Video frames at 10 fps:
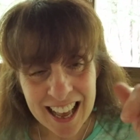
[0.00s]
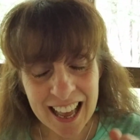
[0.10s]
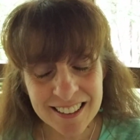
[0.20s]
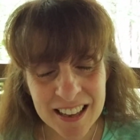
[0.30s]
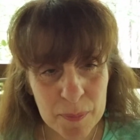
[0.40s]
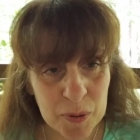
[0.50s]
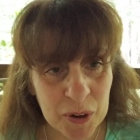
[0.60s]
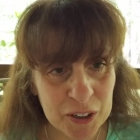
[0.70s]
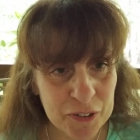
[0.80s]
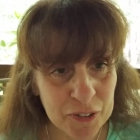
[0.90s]
and tell me where
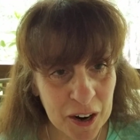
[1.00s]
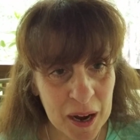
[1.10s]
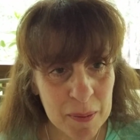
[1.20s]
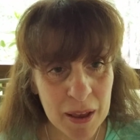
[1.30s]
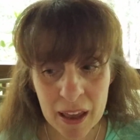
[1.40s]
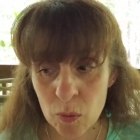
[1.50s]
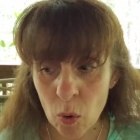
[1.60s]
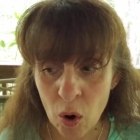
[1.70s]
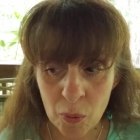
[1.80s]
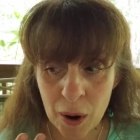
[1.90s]
you're from and
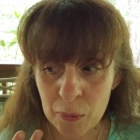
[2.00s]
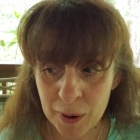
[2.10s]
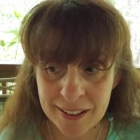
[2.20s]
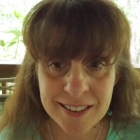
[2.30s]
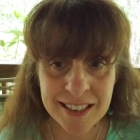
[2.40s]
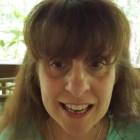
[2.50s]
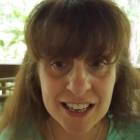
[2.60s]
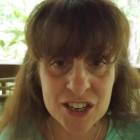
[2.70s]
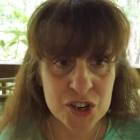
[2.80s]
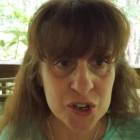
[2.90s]
or what resonated to